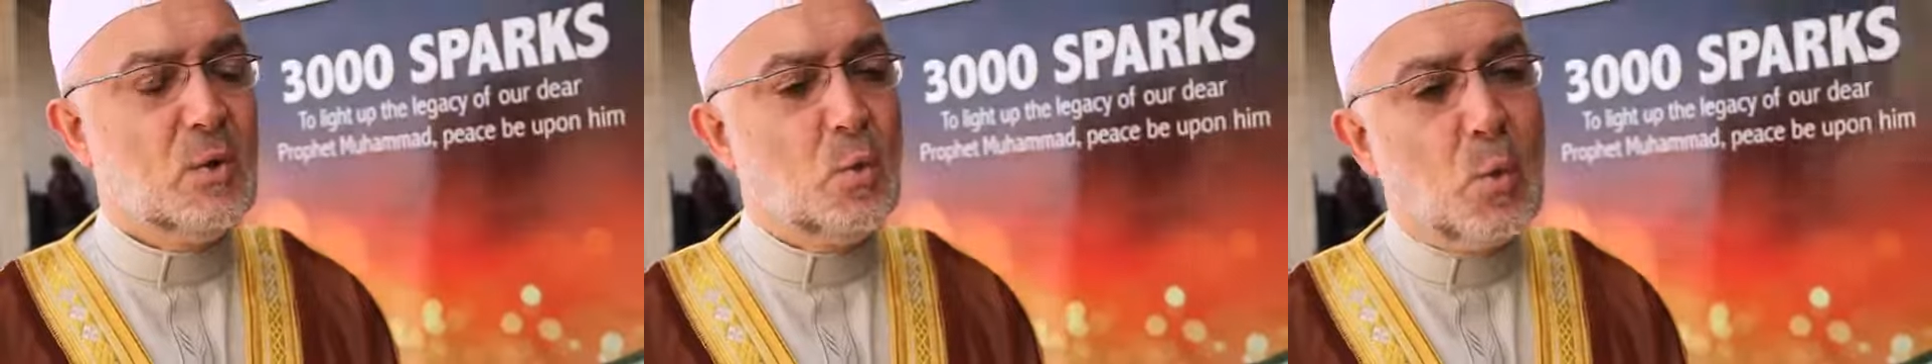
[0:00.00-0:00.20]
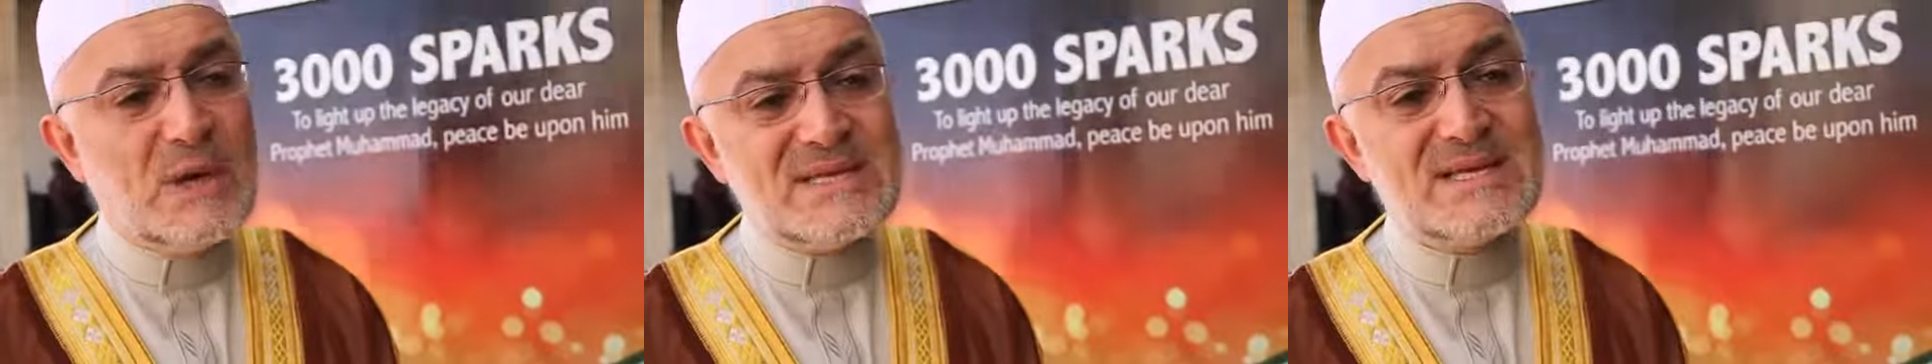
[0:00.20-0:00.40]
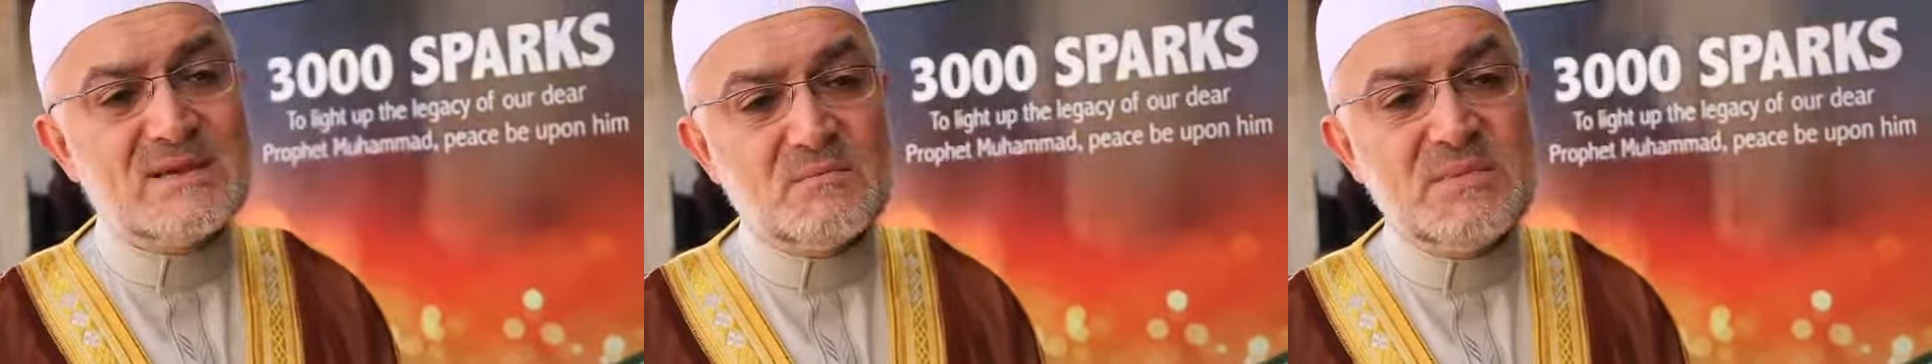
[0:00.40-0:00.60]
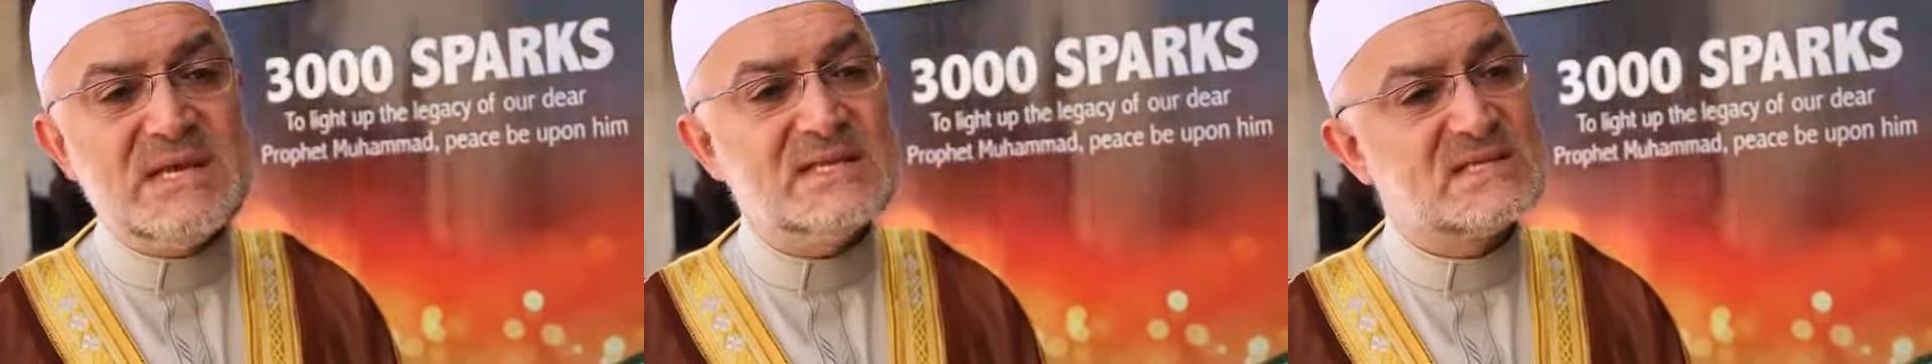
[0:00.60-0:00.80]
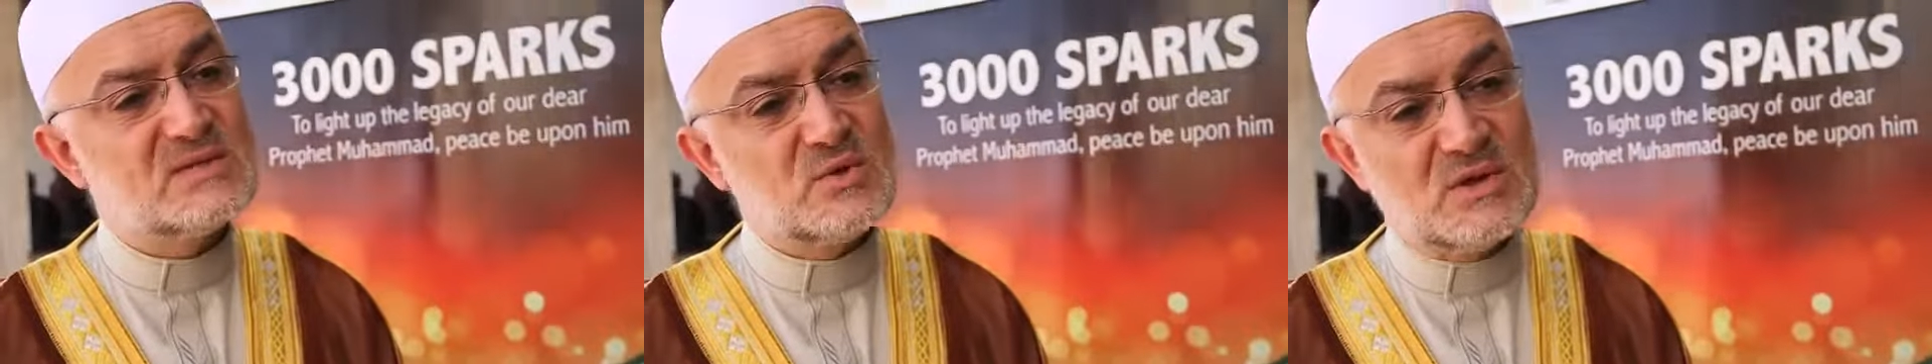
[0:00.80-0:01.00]
what it
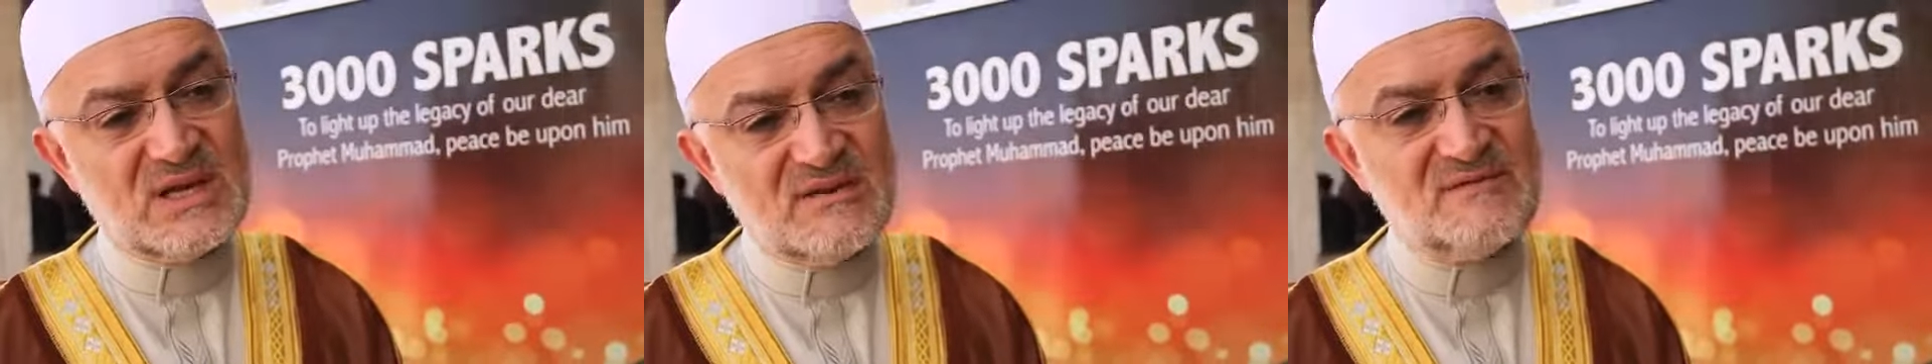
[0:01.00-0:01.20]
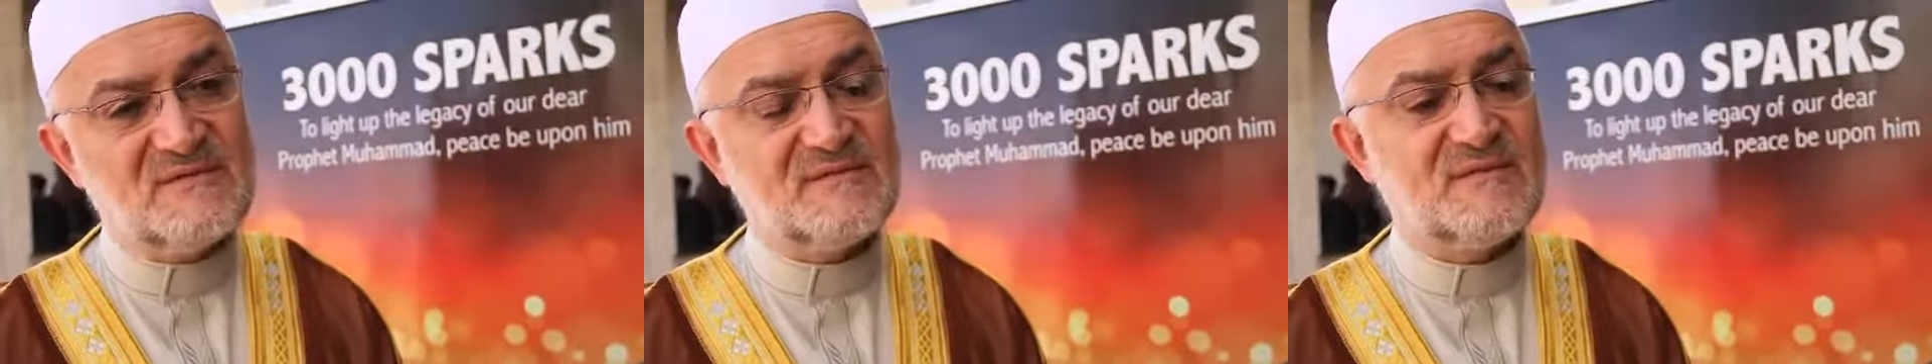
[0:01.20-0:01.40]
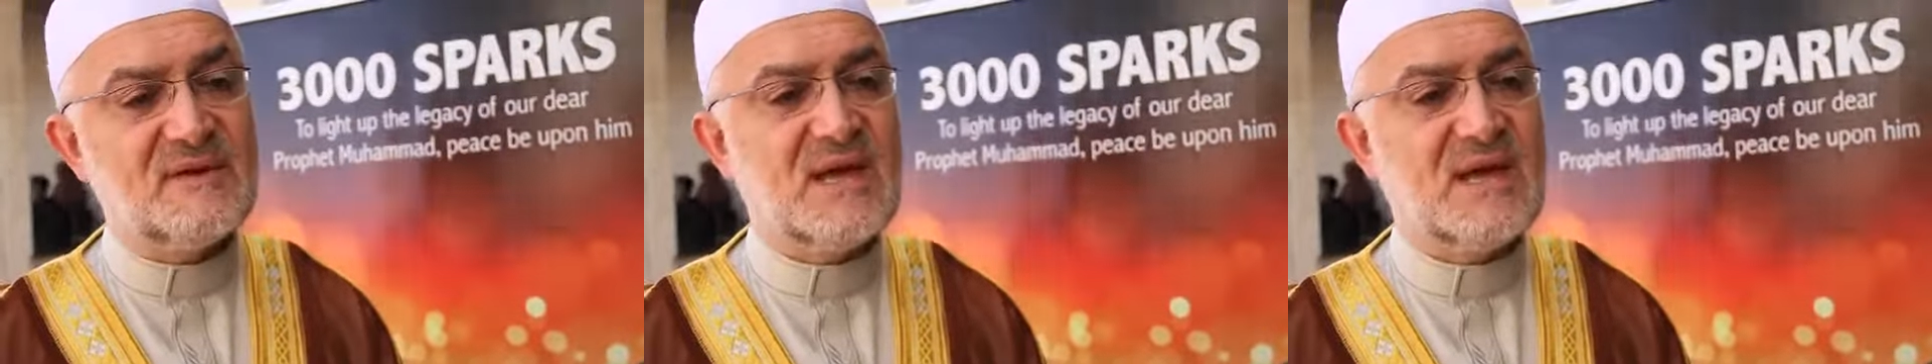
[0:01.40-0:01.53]
means to live